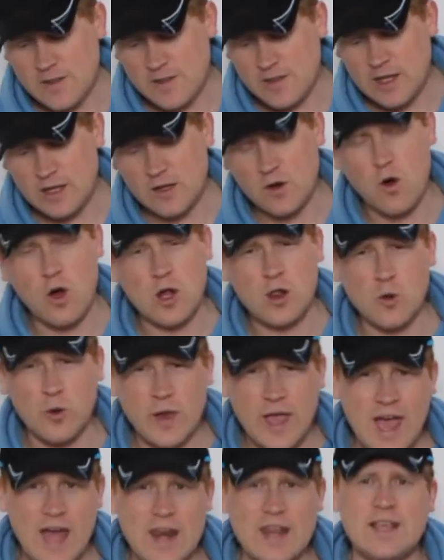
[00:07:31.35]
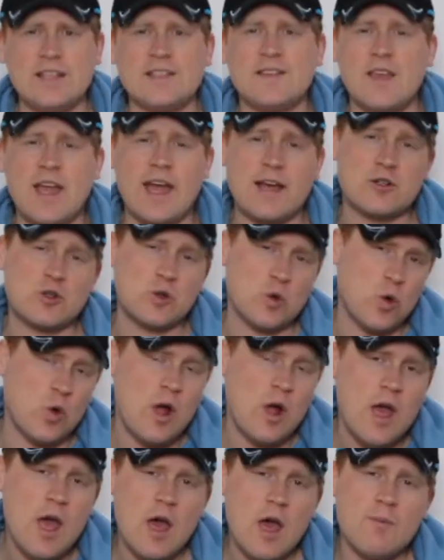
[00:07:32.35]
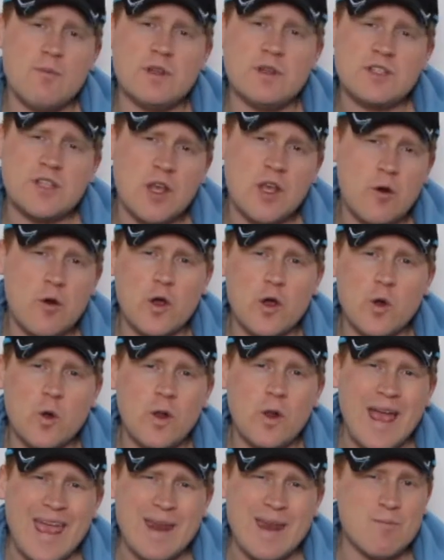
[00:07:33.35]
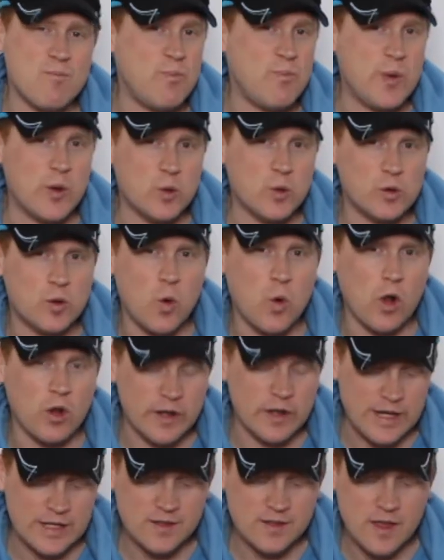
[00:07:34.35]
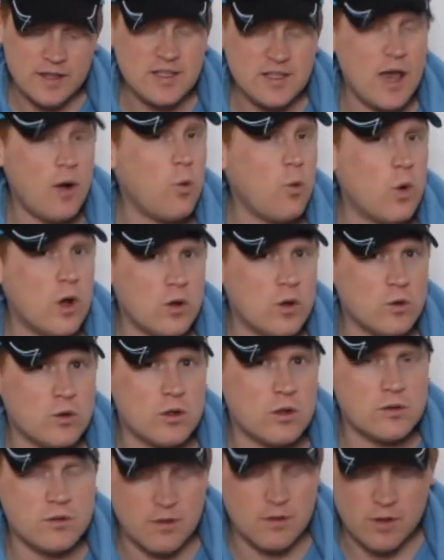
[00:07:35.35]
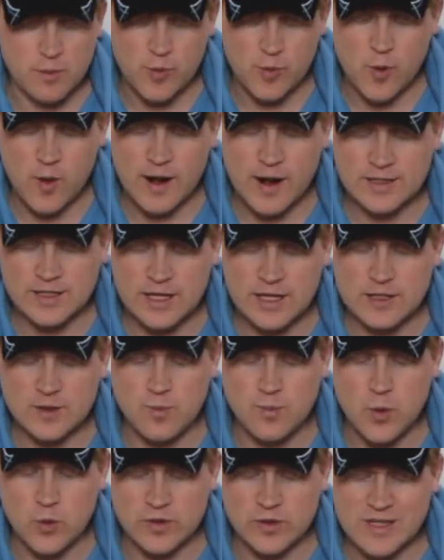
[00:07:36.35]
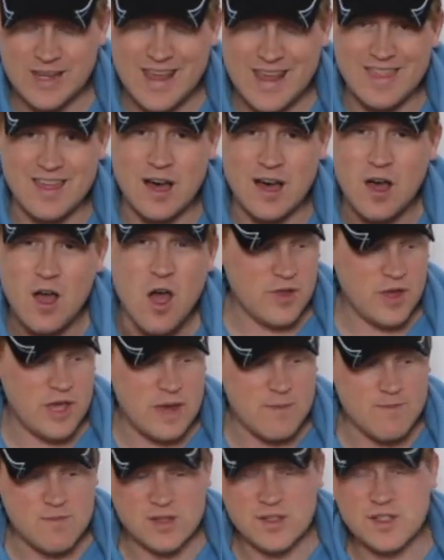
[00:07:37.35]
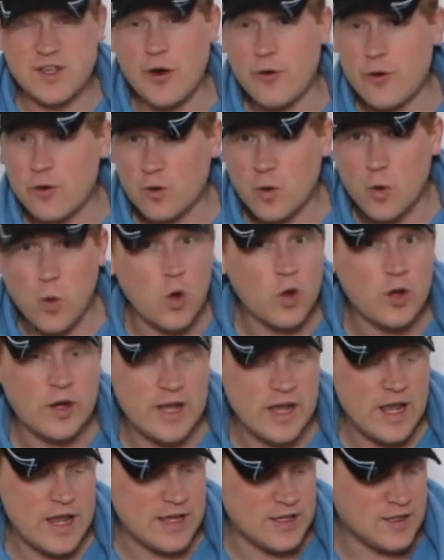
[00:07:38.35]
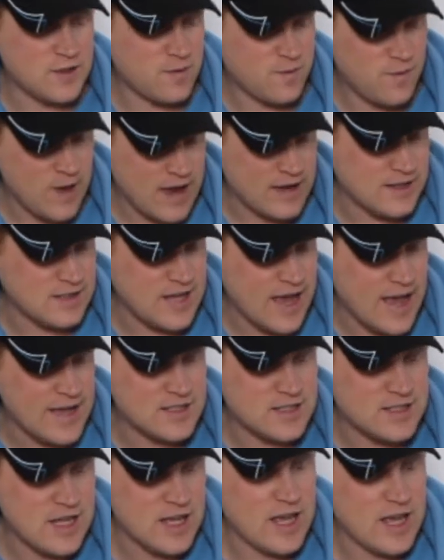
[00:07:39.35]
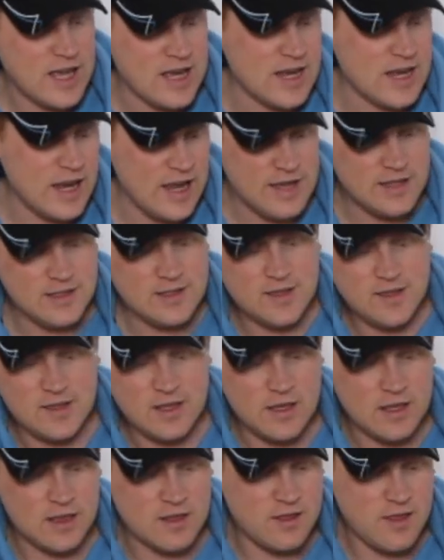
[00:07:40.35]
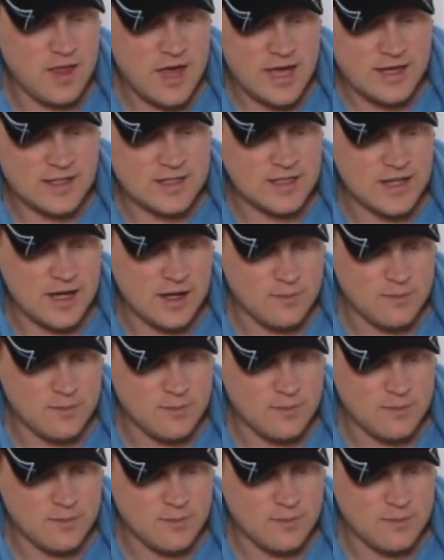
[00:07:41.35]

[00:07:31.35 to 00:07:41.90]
that I look at is the actual material and build quality. So that's how well the product is put together. The material quality is fantastic. It is that